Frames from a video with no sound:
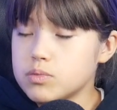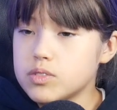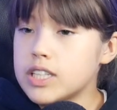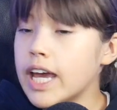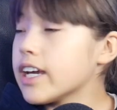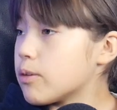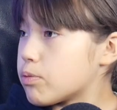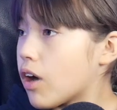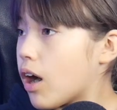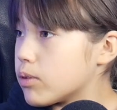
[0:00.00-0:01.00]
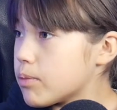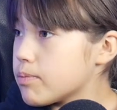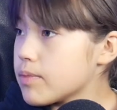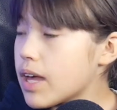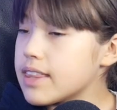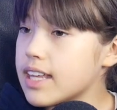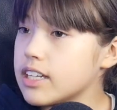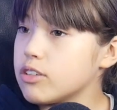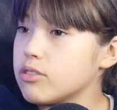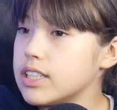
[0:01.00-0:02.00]
take a problem and
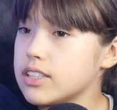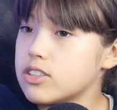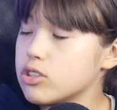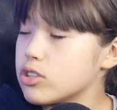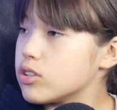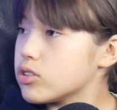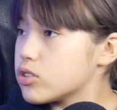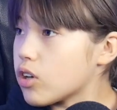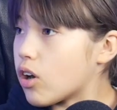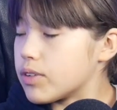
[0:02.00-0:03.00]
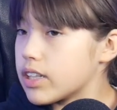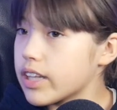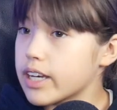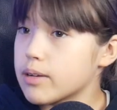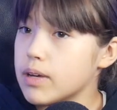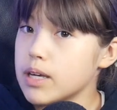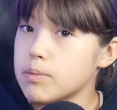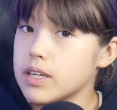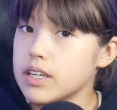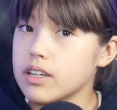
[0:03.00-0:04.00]
then you need to solve it. Like
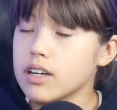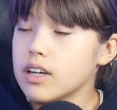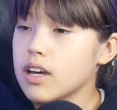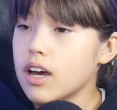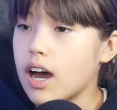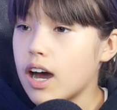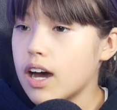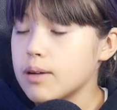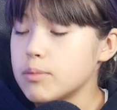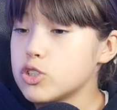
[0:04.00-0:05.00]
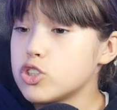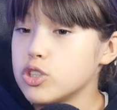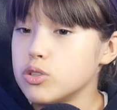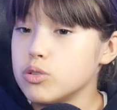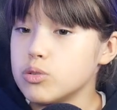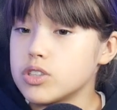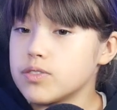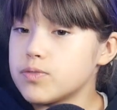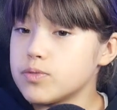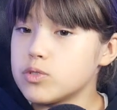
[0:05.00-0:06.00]
maybe to
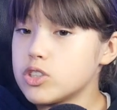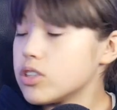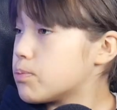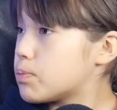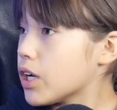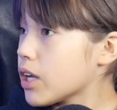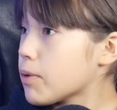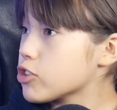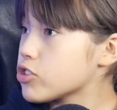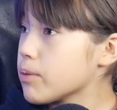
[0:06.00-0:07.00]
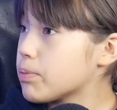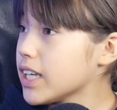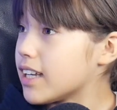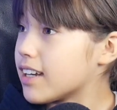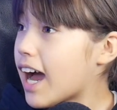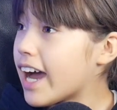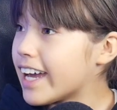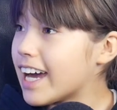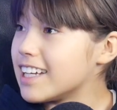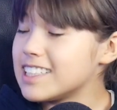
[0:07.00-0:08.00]
put up our trampoline, I
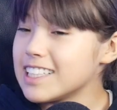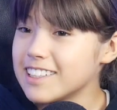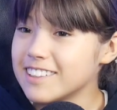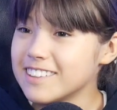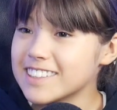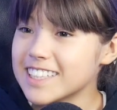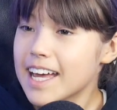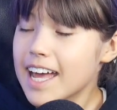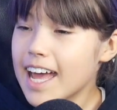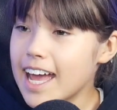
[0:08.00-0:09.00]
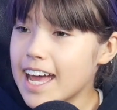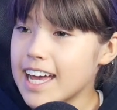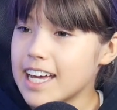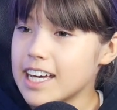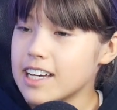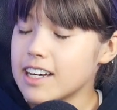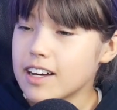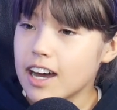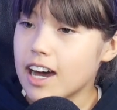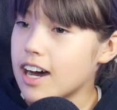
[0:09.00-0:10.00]
had to use an
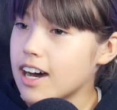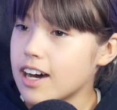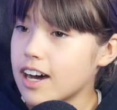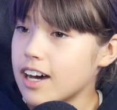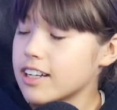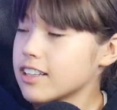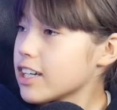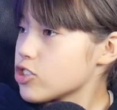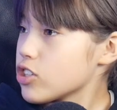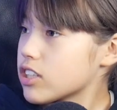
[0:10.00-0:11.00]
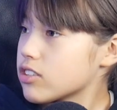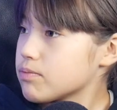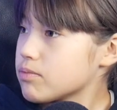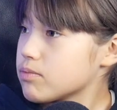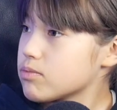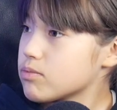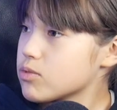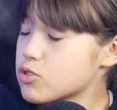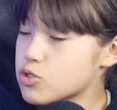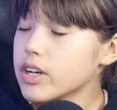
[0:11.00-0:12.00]
electric drill.